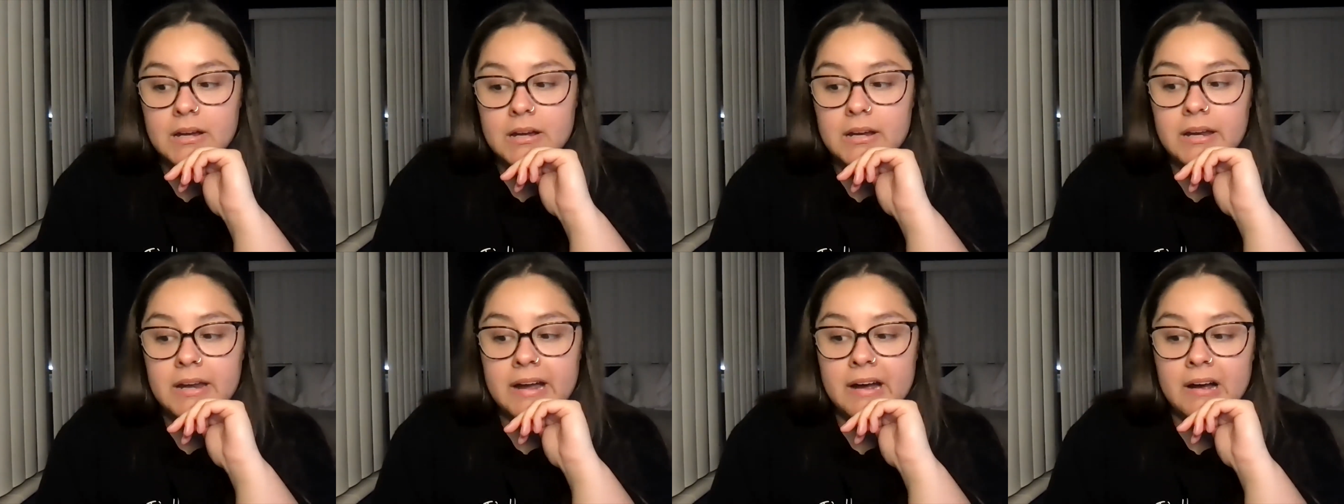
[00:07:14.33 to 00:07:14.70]

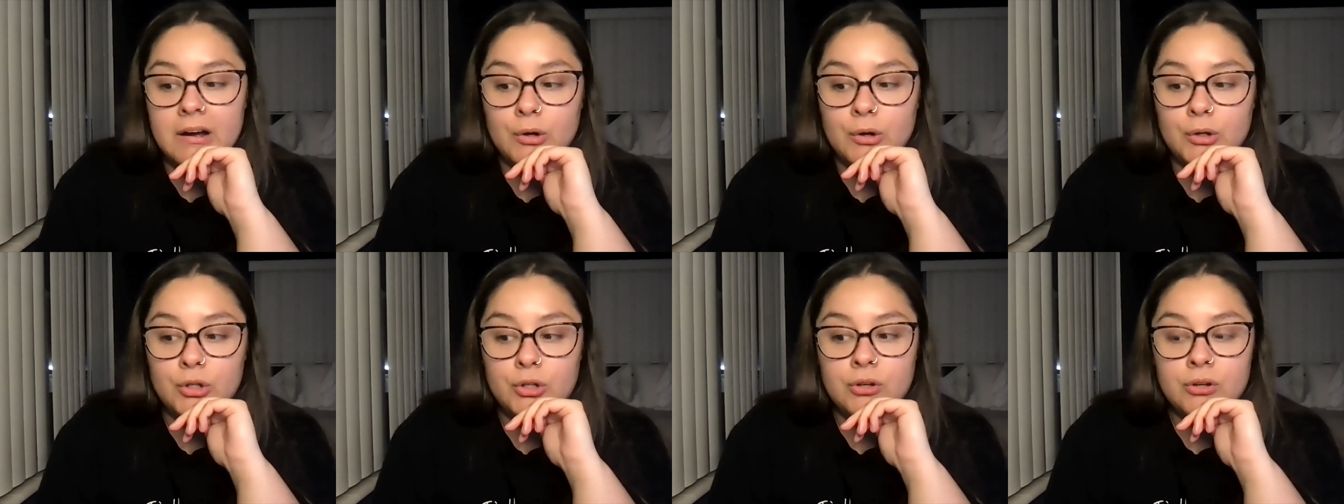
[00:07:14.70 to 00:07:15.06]

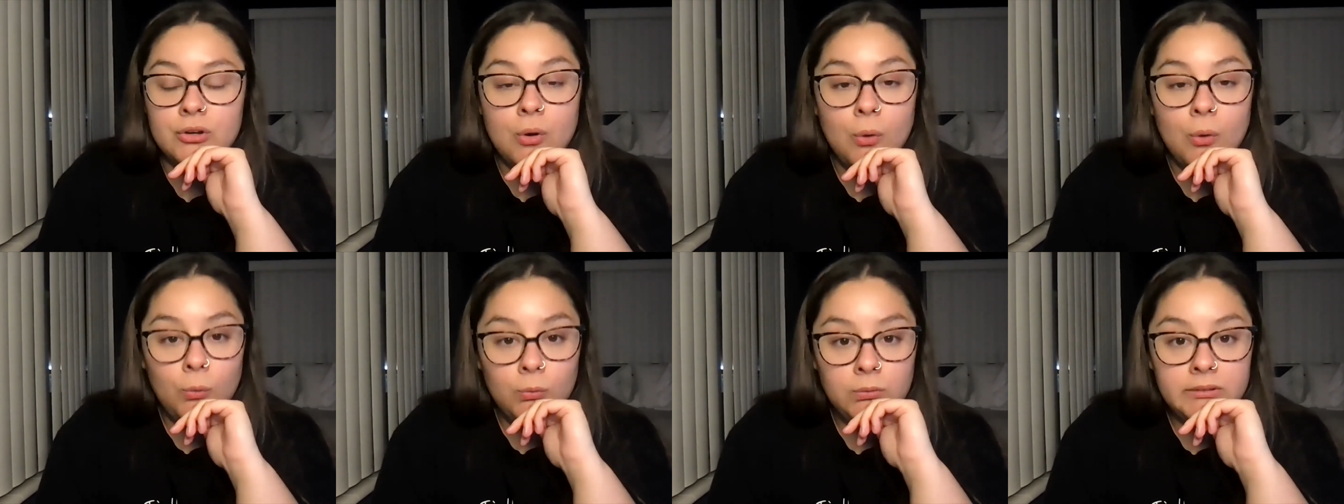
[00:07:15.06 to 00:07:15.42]
Now, you
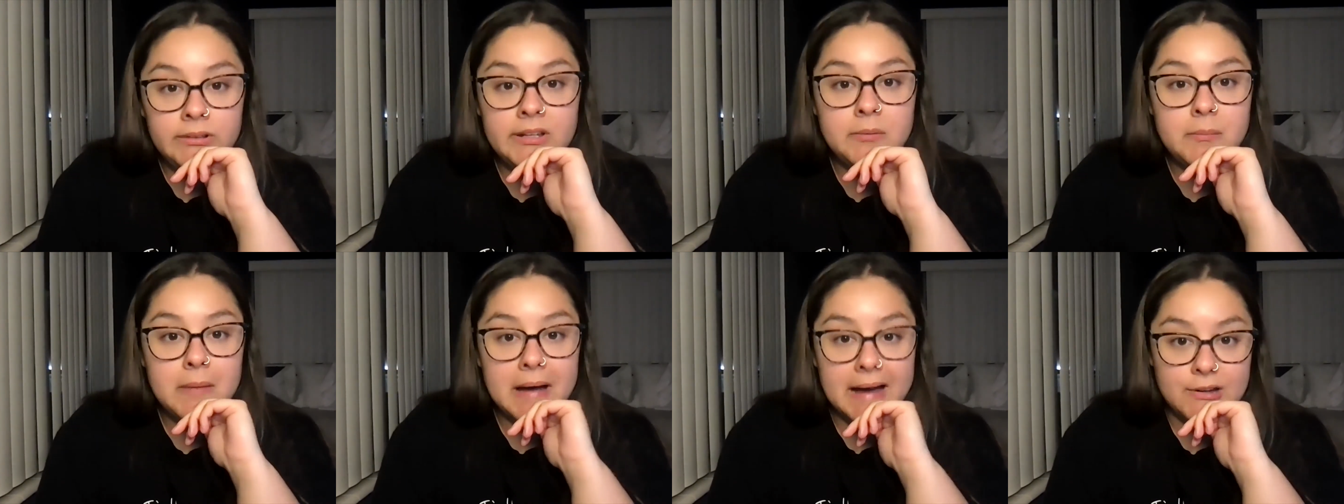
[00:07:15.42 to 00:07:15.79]
could
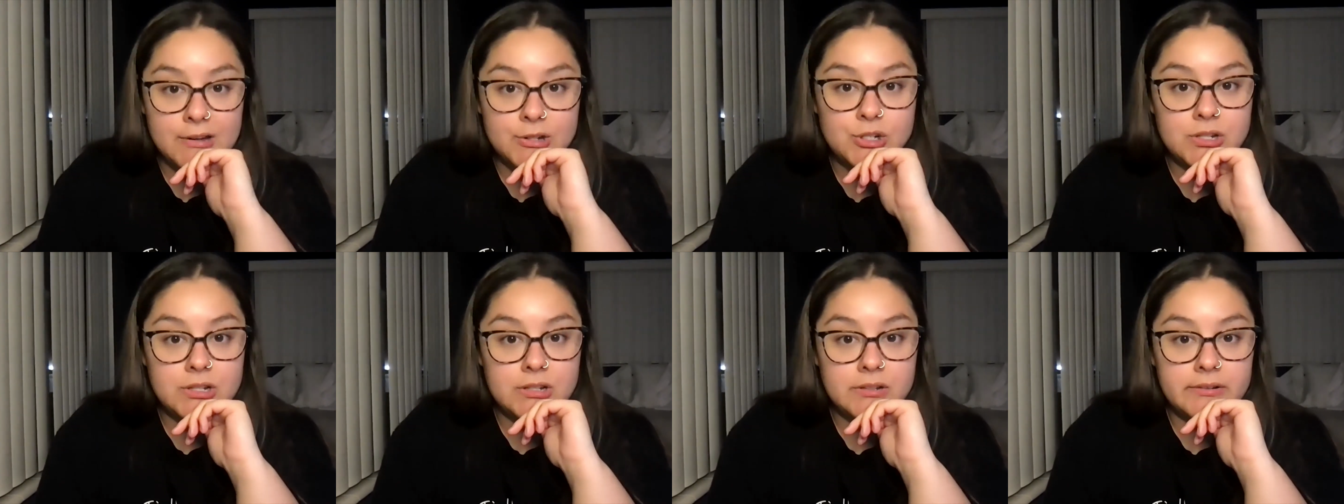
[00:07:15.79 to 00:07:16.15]
only
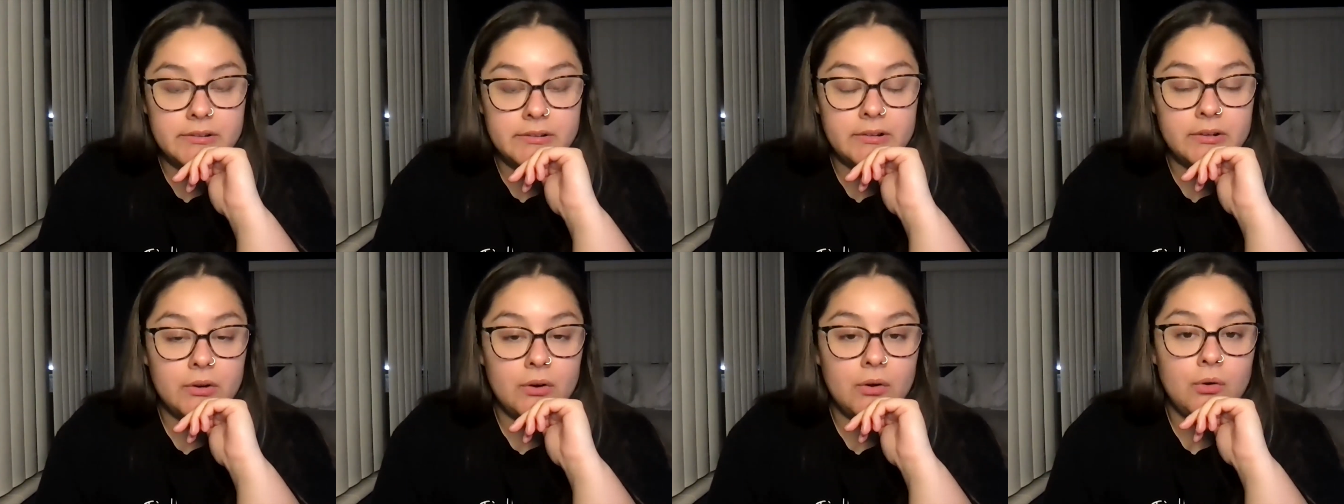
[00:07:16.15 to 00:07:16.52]

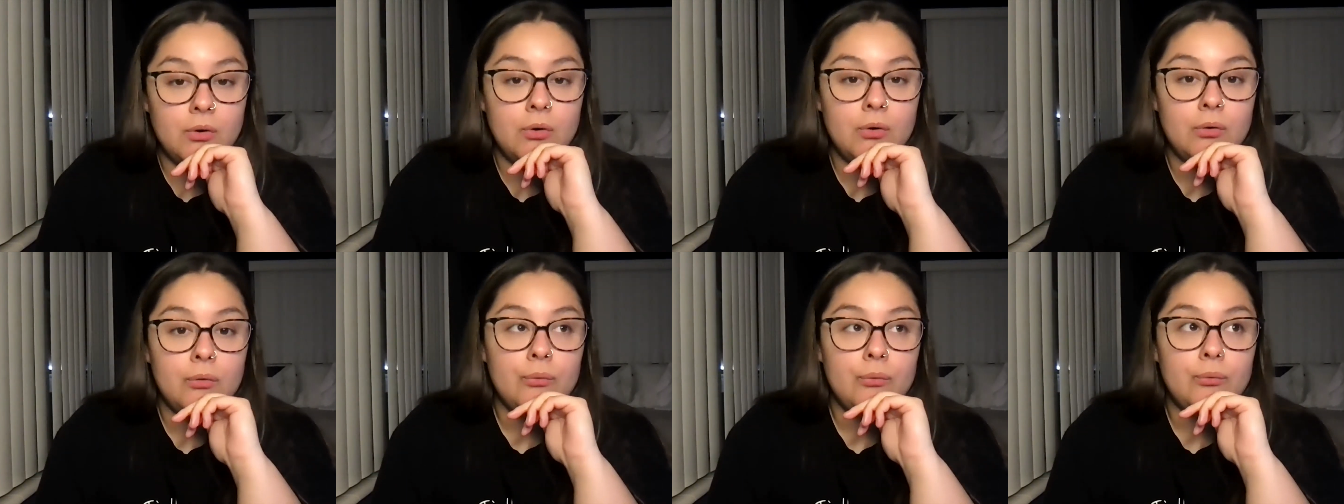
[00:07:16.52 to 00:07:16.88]
imagine
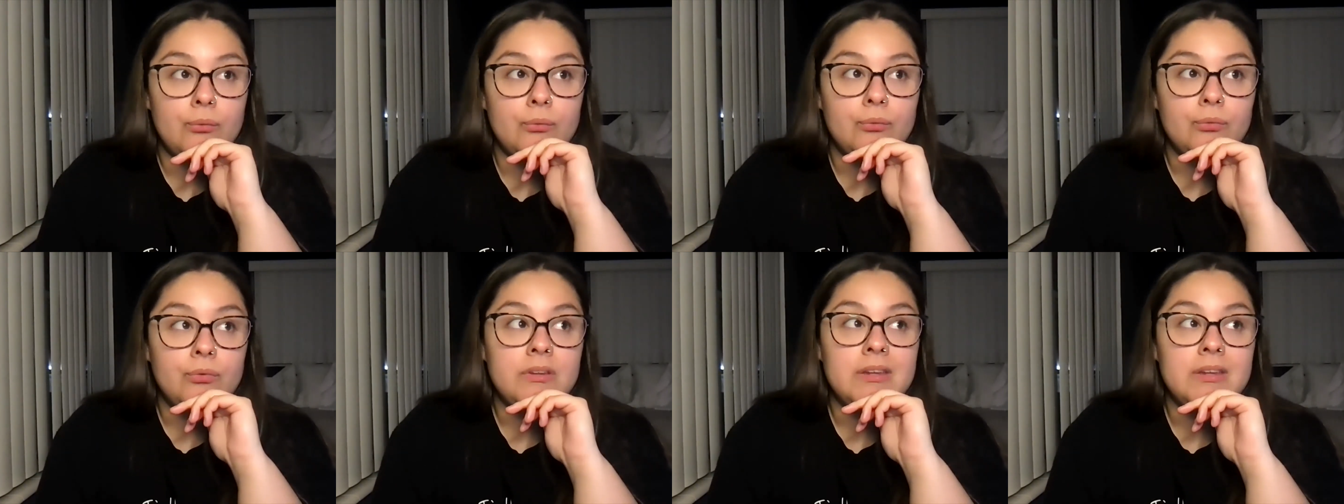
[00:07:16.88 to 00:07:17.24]

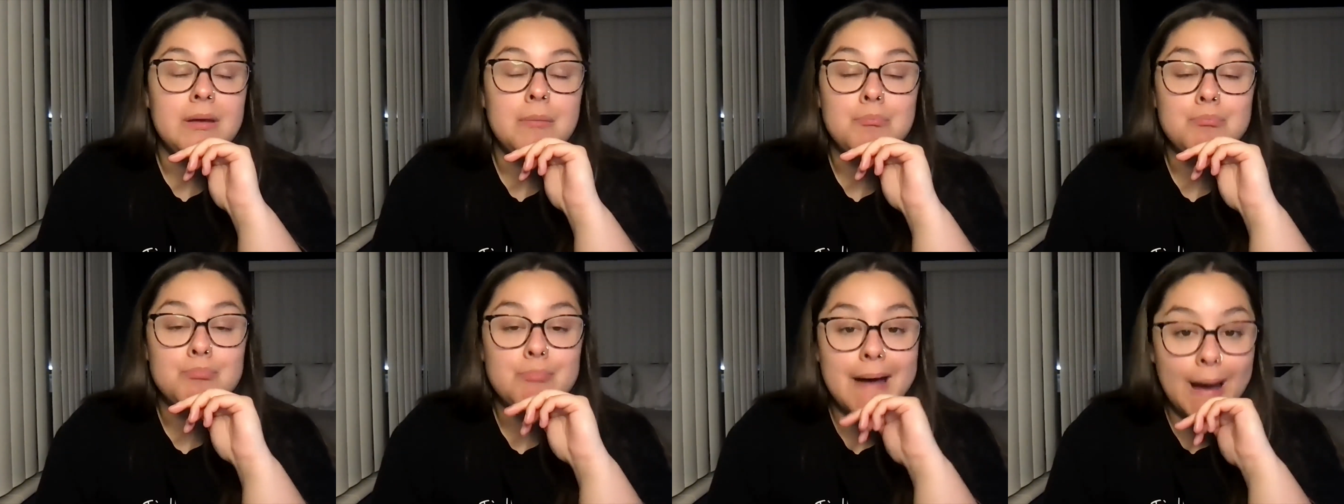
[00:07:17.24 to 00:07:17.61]
the
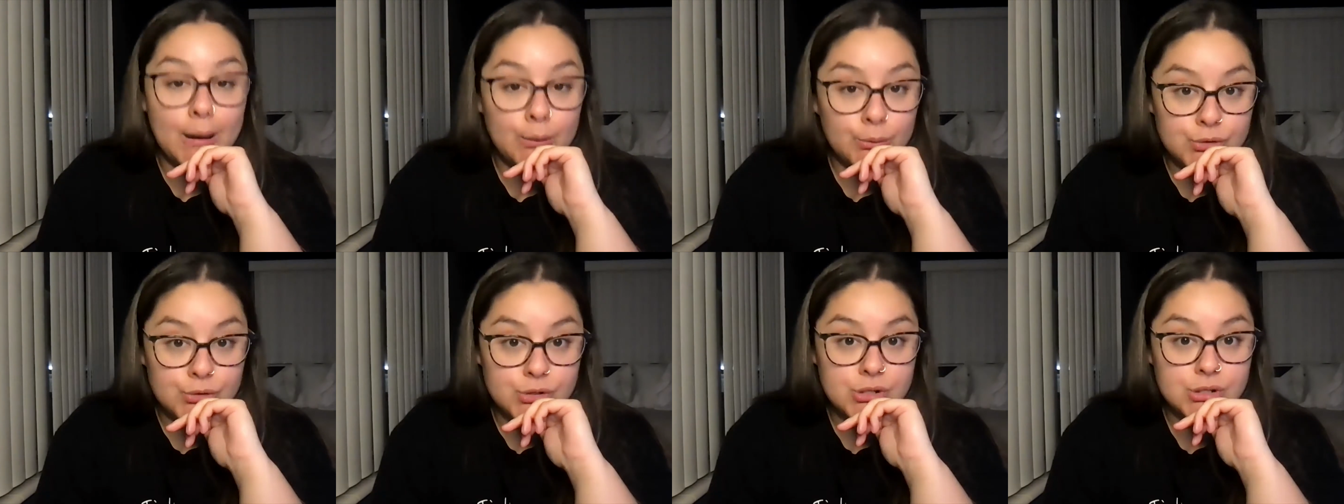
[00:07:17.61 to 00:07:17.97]

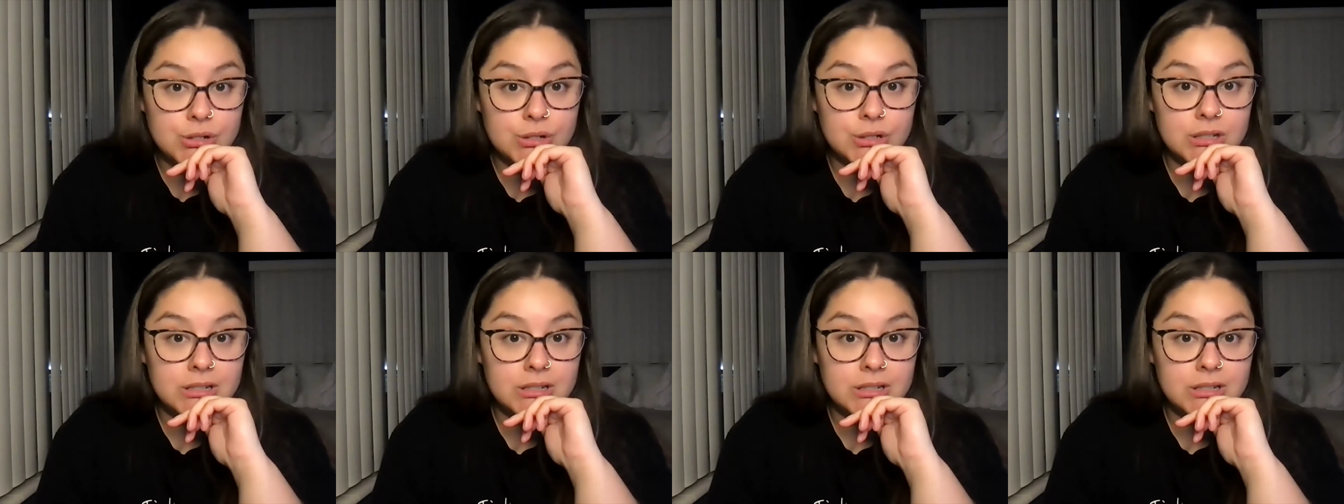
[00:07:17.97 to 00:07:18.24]
amount